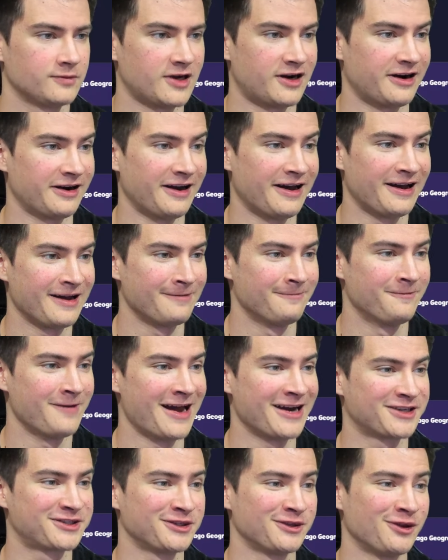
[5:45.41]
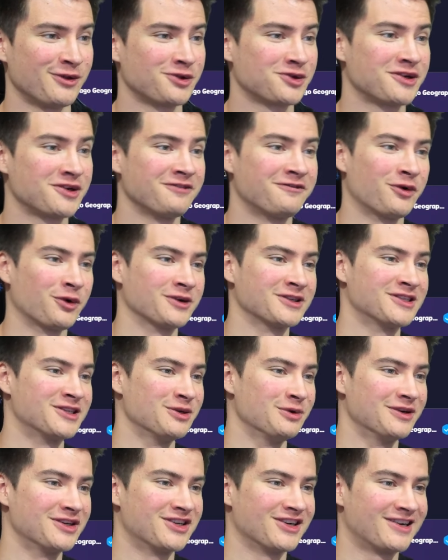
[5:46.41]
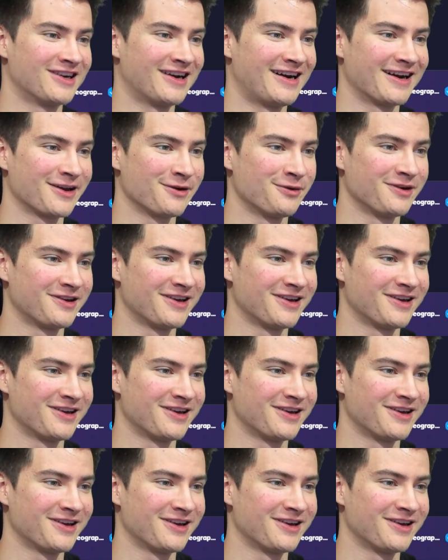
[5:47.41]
Alright, I'm actually looking forward to doing Chicago